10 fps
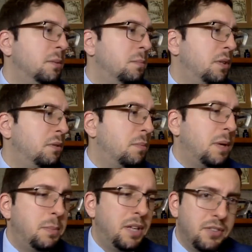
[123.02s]
but it
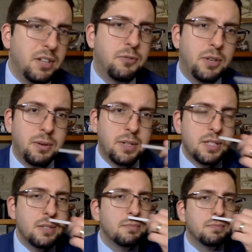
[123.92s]
reminds me of that
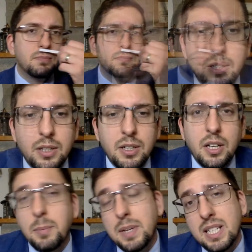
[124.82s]
fragrance.
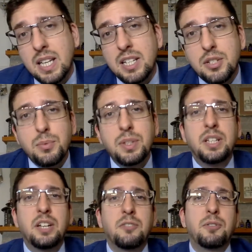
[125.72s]
On my skin, it's really
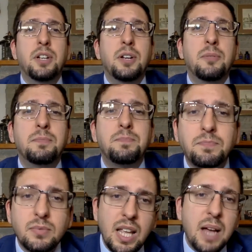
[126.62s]
different though.
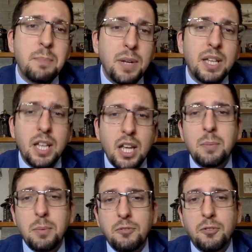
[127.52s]
I'm picking
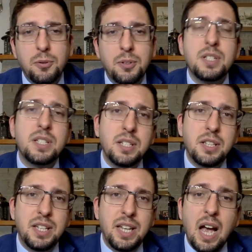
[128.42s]
up, of course,
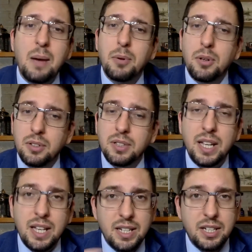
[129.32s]
the apple
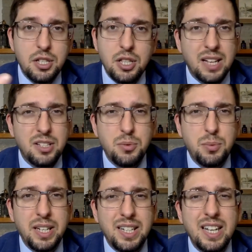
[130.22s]
and that
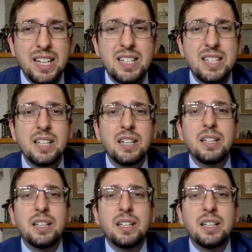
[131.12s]
sweetness.